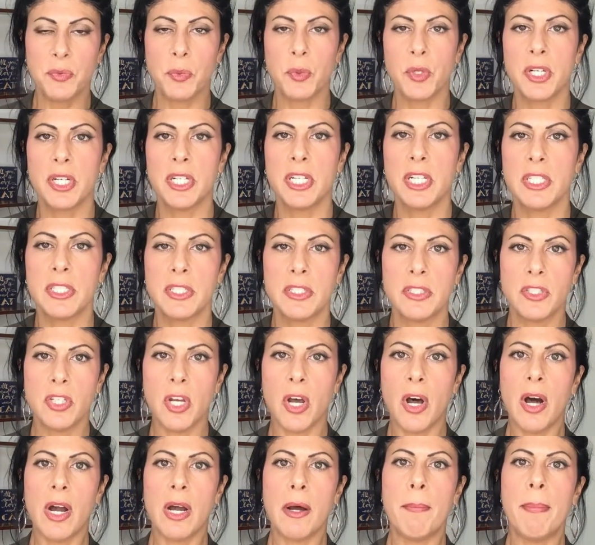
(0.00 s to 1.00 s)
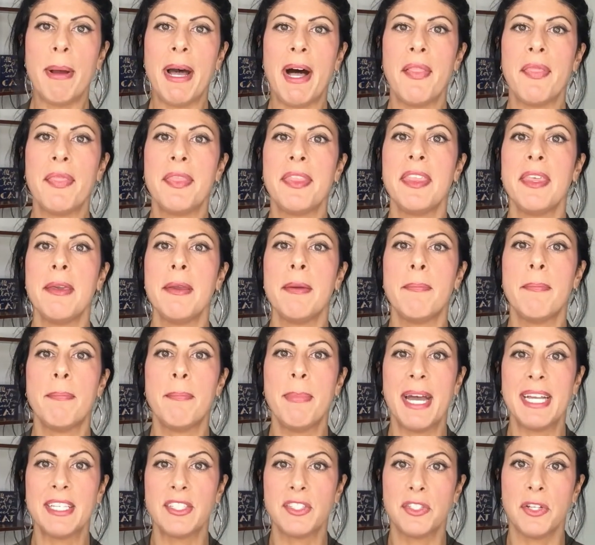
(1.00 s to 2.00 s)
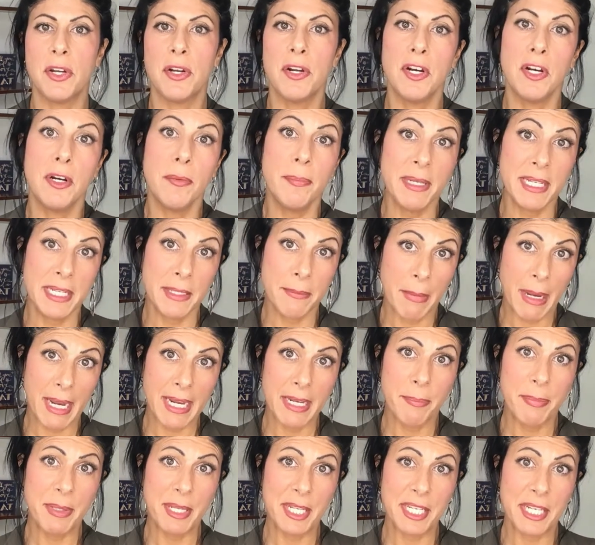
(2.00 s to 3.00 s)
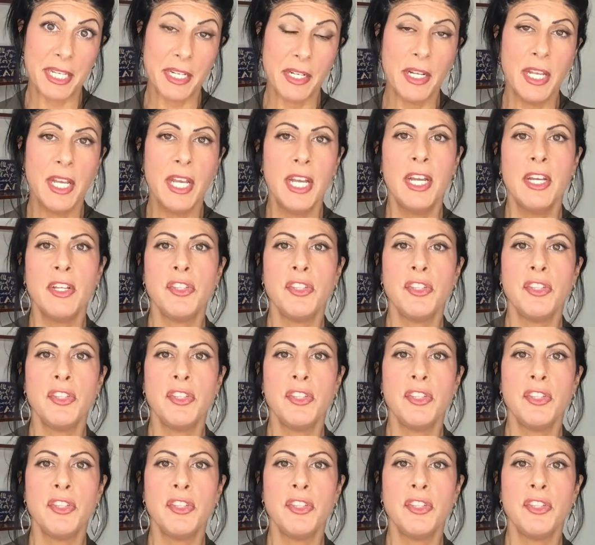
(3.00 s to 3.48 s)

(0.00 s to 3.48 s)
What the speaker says: we're gonna talk about the best herb, in my opinion,